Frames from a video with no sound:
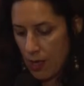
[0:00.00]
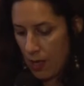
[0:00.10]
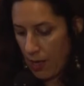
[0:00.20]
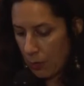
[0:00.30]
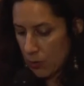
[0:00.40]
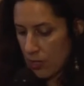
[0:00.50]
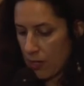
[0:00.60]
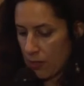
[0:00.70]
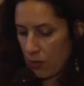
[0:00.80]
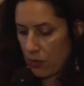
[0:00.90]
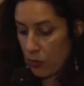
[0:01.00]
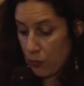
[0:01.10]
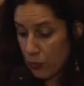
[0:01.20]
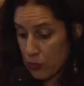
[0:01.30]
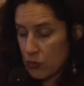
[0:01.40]
I would argue that the
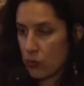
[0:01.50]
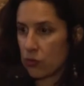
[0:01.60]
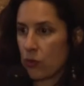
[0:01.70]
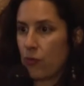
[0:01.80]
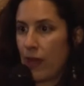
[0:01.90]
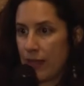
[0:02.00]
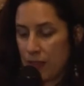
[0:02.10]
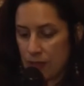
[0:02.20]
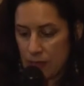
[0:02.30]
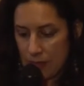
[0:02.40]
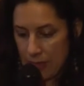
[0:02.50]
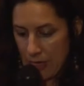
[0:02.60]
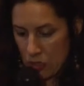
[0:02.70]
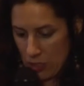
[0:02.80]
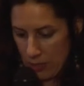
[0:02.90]
first source of violence is
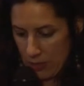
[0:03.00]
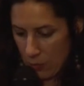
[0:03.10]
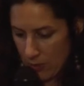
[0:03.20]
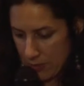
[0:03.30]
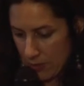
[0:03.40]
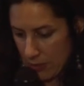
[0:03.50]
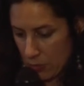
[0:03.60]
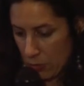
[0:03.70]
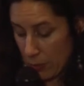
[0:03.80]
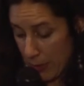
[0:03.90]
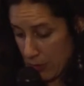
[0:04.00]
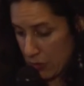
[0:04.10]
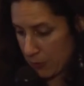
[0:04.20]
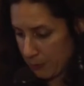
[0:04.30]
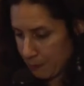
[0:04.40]
actually the US-led
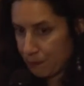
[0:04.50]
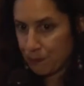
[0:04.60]
occupation.